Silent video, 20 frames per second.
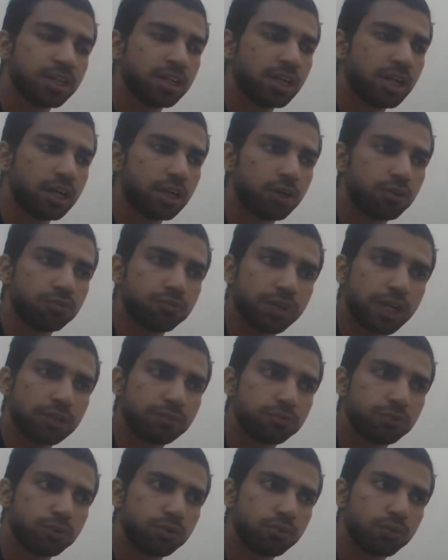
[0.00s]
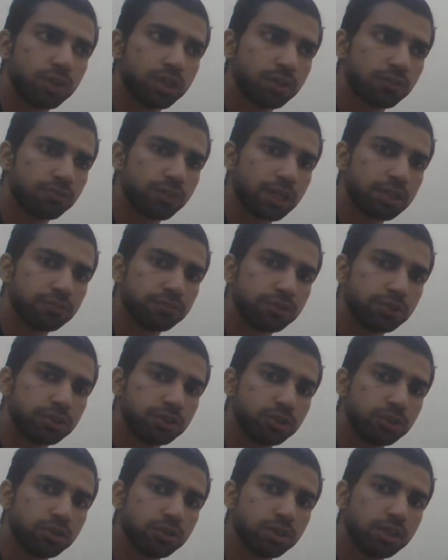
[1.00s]
around 5'1" or
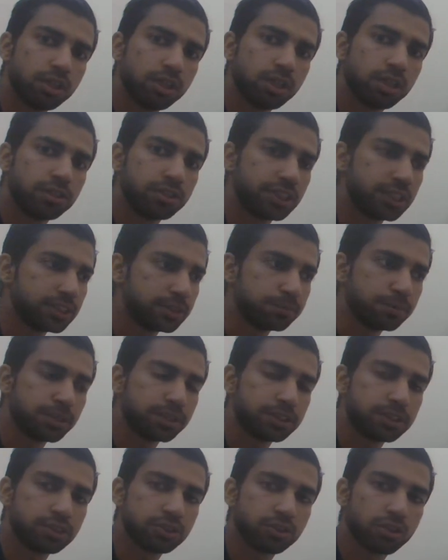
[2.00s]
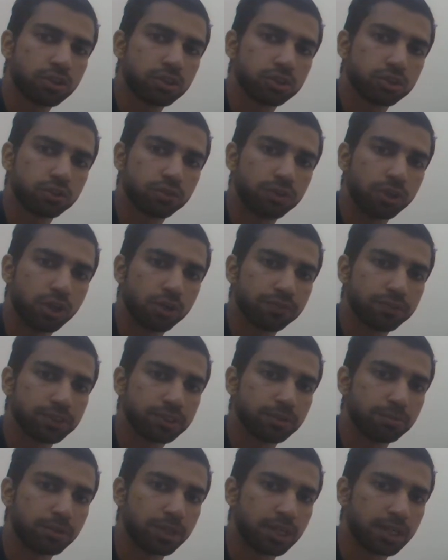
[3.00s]
5'2", Dries Mertens also were of a
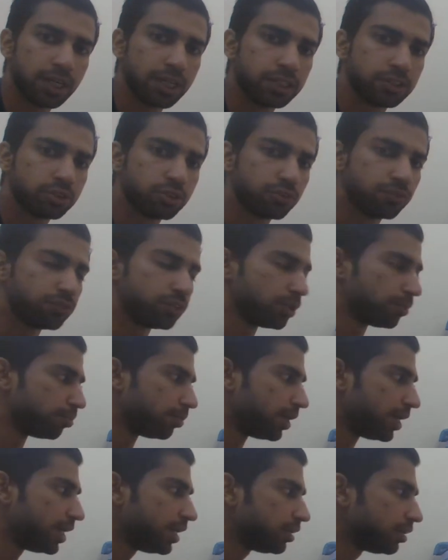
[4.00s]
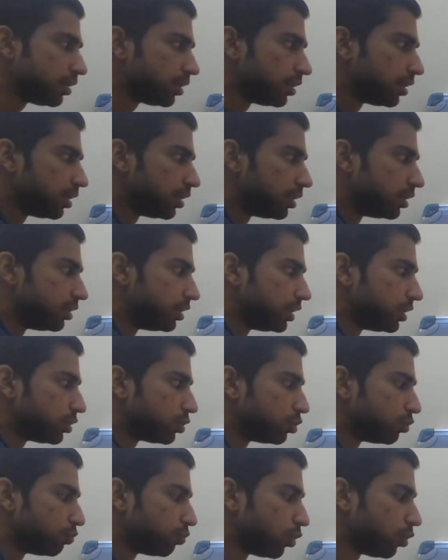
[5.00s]
similar height. So if you're playing these
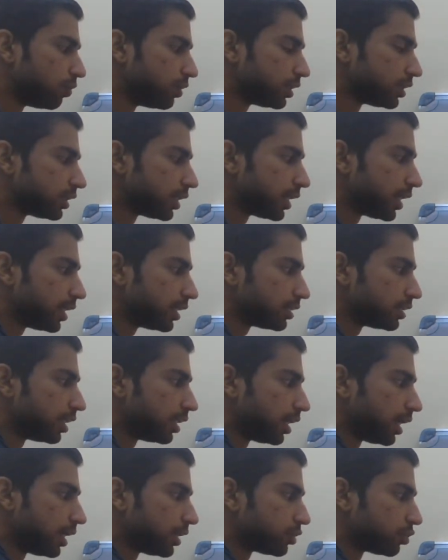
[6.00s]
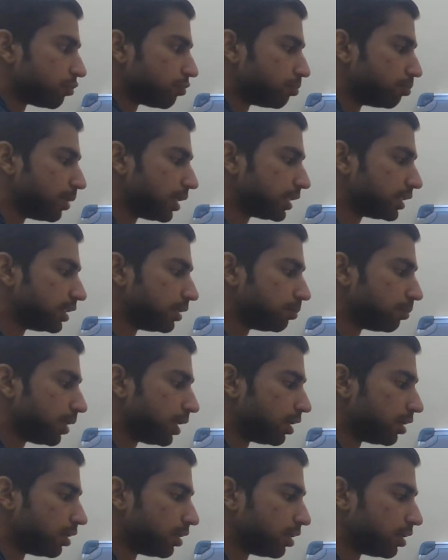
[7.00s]
two forwards against the likes of Matip
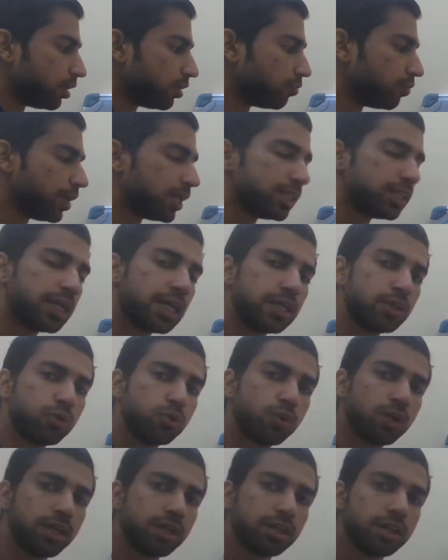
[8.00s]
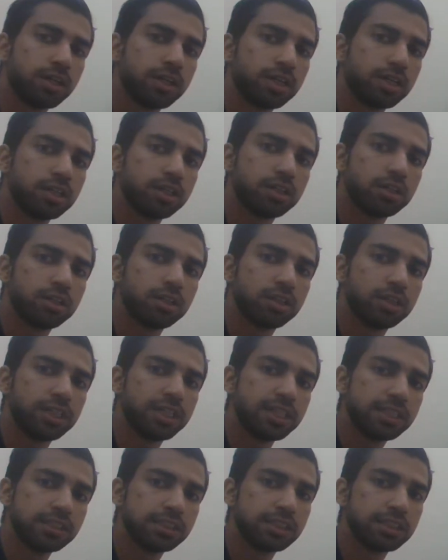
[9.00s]
and Van Dijk, who are
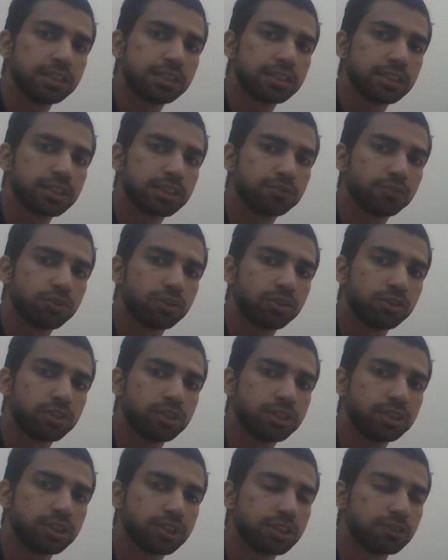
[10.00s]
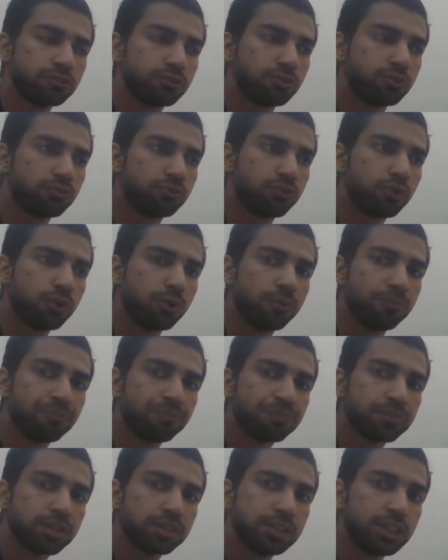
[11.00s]
easily 6'3", 6'4",
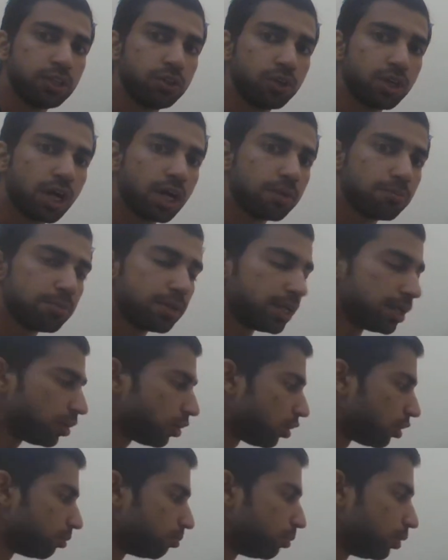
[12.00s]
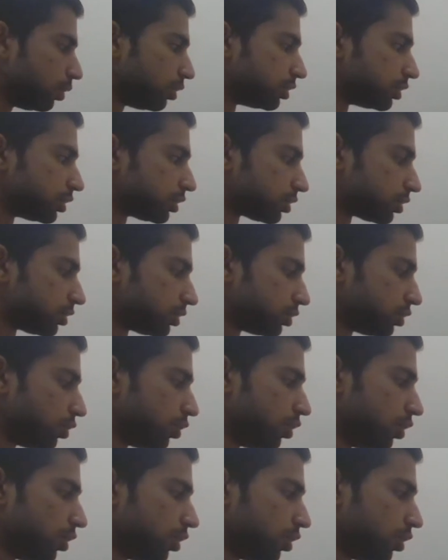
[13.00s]
then you can't play long balls. So